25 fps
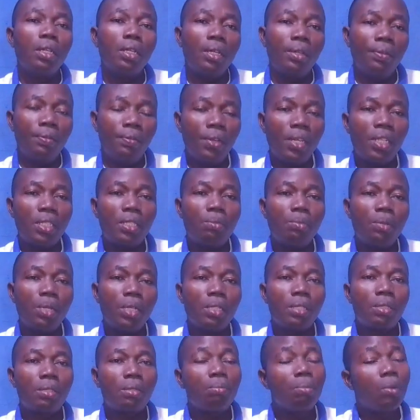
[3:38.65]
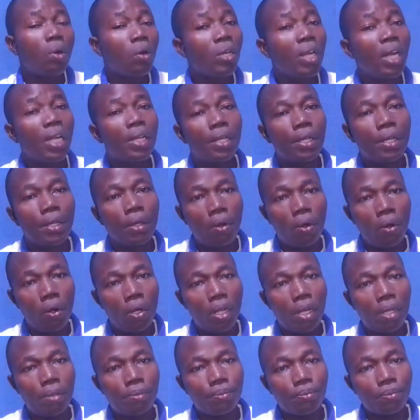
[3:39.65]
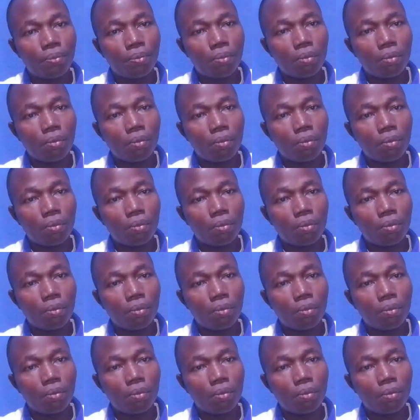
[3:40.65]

investment more than the other.